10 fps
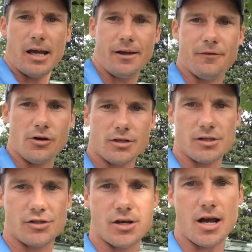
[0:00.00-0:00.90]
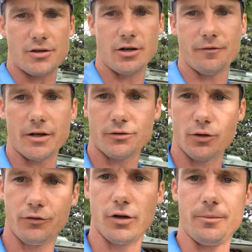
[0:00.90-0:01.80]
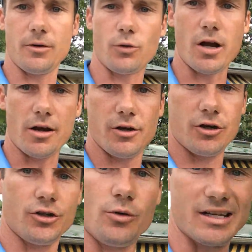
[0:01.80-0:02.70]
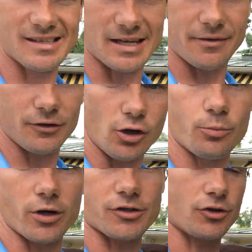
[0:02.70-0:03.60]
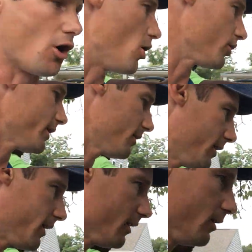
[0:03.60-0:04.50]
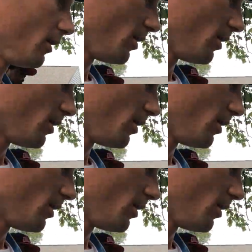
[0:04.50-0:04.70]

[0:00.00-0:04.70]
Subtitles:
Hey folks, this is Josh here at Veteran Roof Treatment. We're out here doing a safe low pressure awning cleaning.